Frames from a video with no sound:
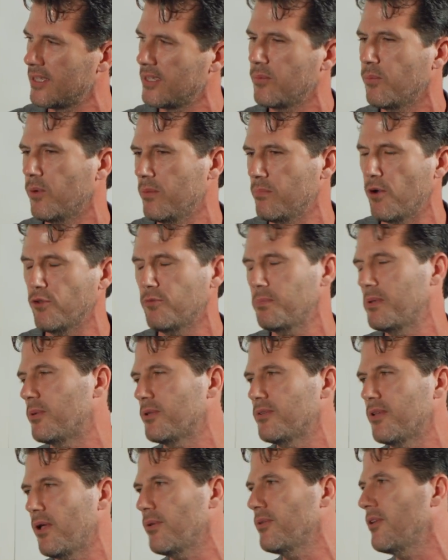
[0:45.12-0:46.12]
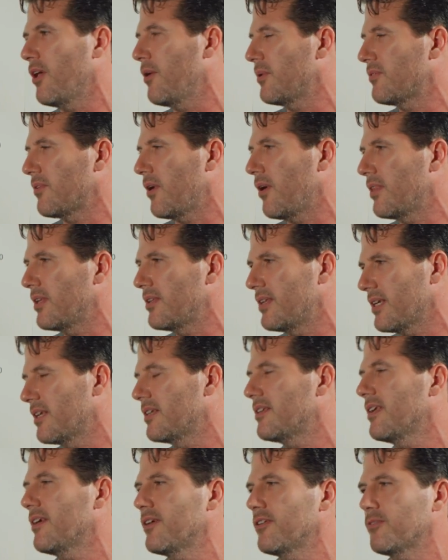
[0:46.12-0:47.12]
What most people don't know is all the
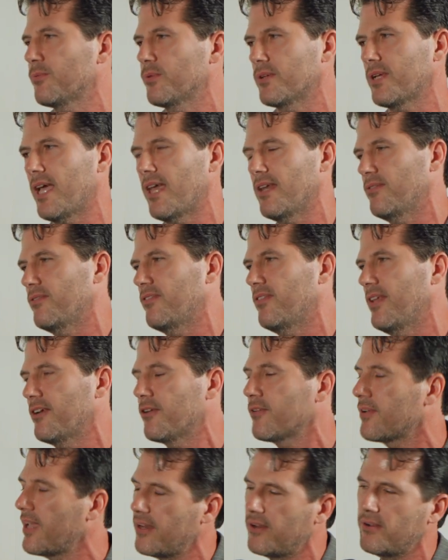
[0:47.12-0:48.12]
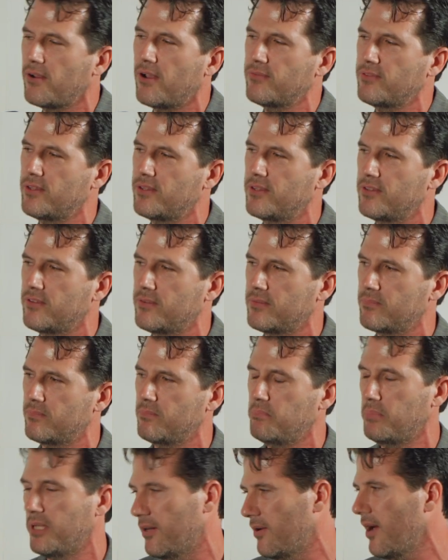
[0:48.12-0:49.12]
dignitaries were kind of segregated off to this
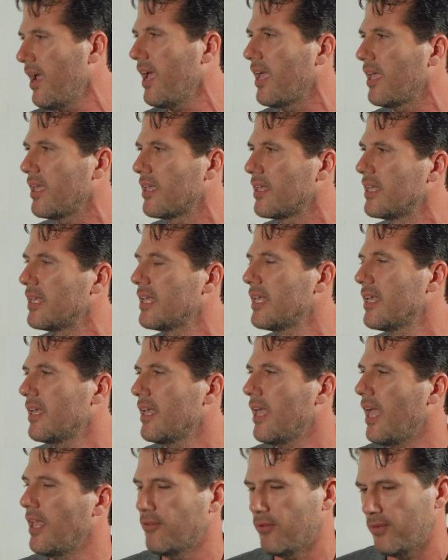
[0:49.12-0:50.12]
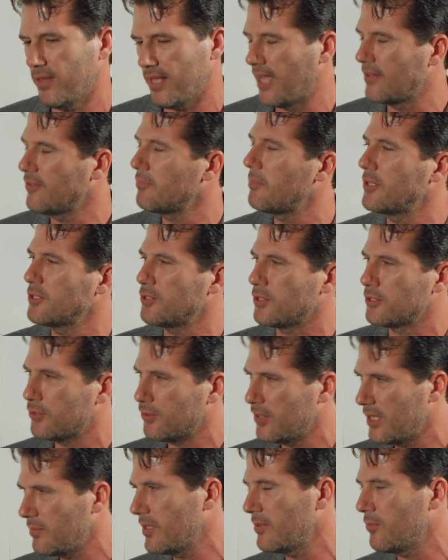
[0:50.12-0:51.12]
Pier A. And so they had special
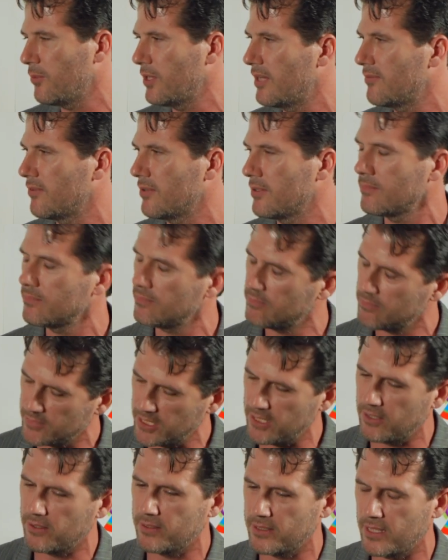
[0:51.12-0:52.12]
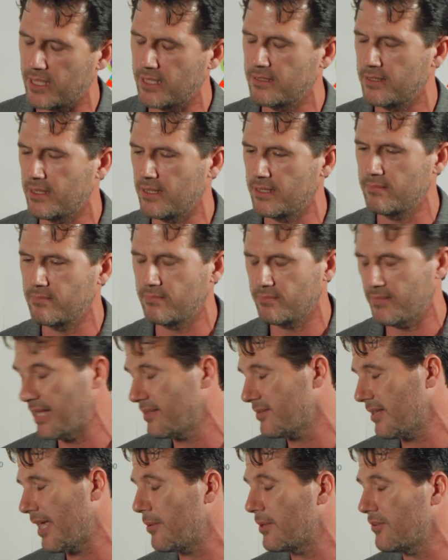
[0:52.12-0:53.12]
treatment, whatever, and
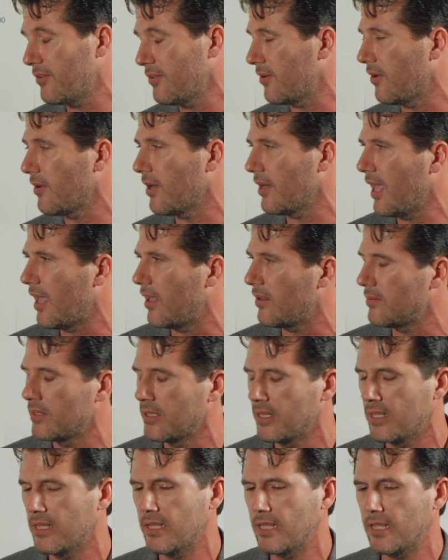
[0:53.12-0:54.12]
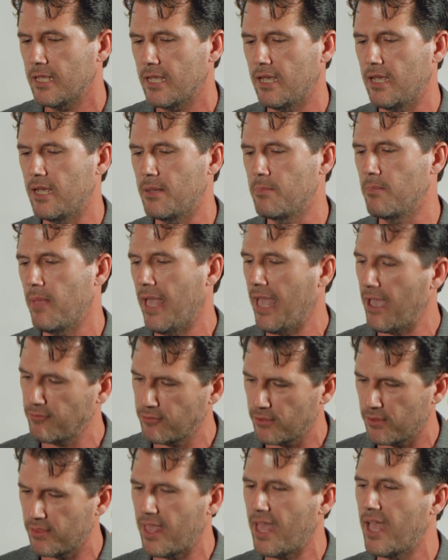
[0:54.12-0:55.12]
that's how it started out.
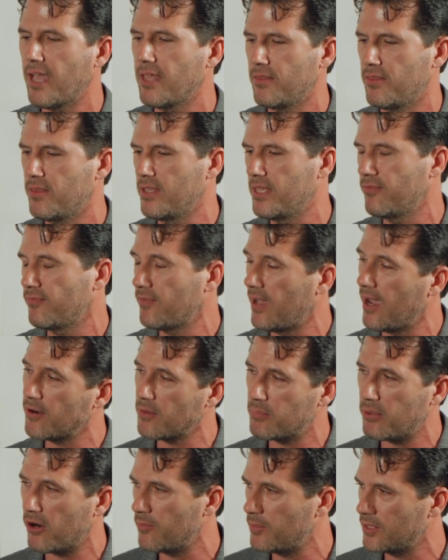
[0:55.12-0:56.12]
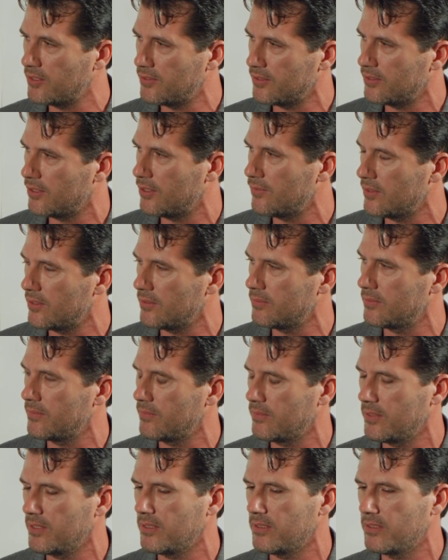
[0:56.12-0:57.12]
After that, the fire department took over
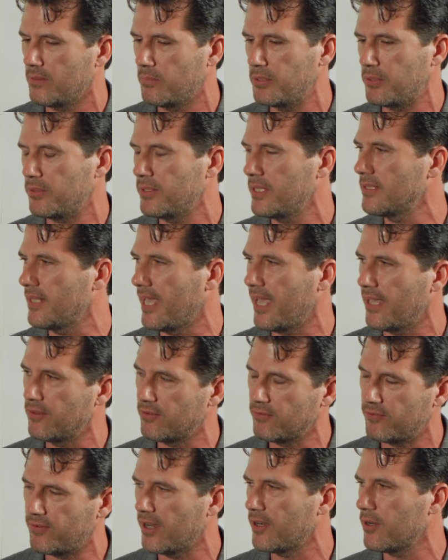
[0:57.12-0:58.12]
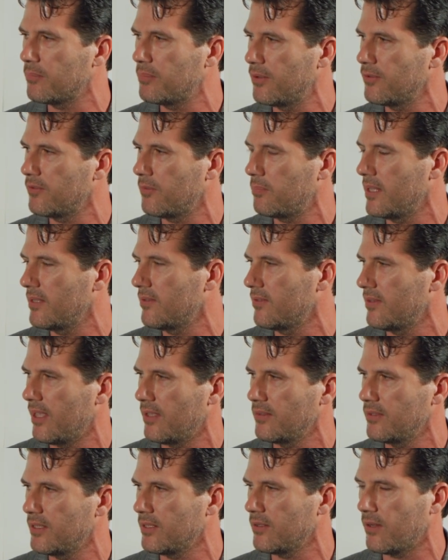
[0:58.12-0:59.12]
the building. They had their fire boats based
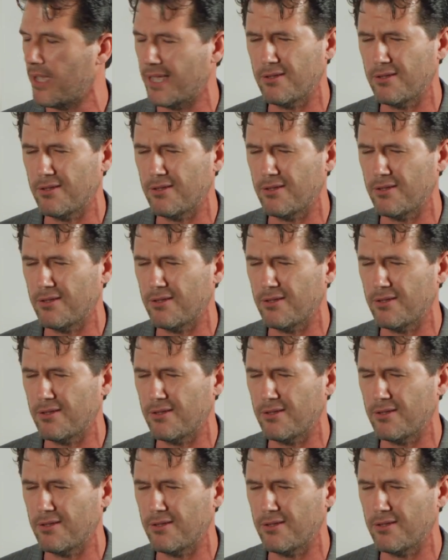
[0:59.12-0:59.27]
down there.